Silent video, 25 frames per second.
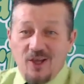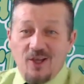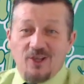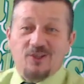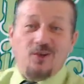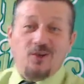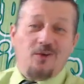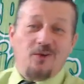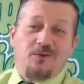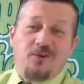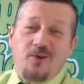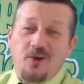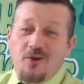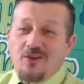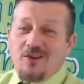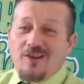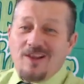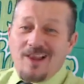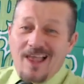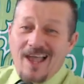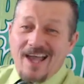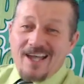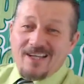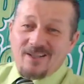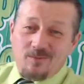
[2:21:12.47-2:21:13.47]
So if you're the
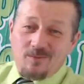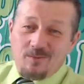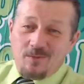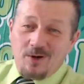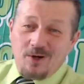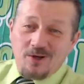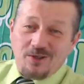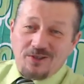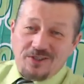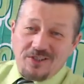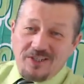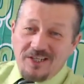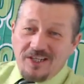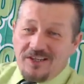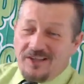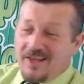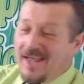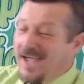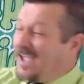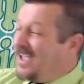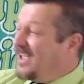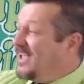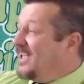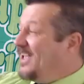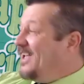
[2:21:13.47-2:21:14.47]
last person in
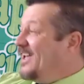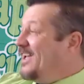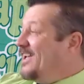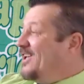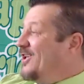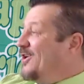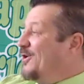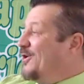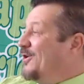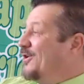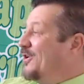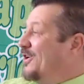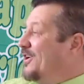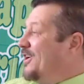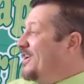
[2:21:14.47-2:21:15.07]
that, you know,